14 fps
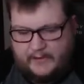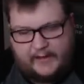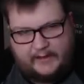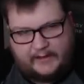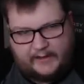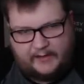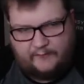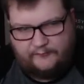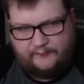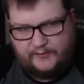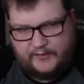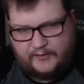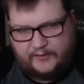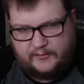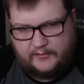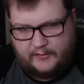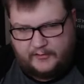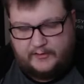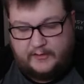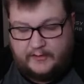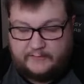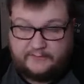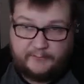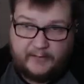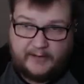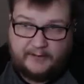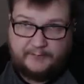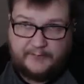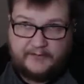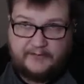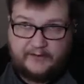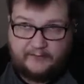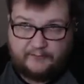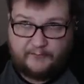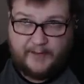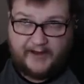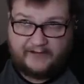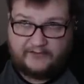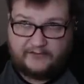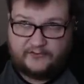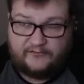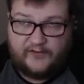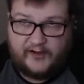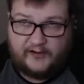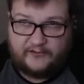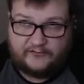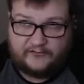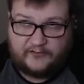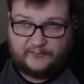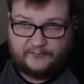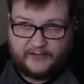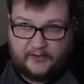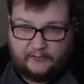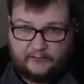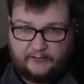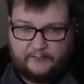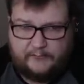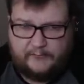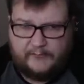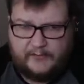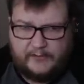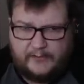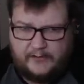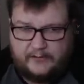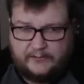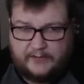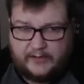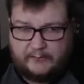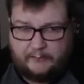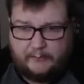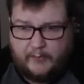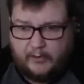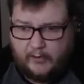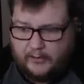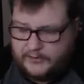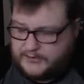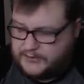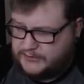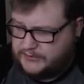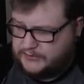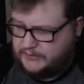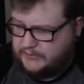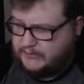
I kind of figured, and it might be different. Matchless Fighters comes out in, I think, March.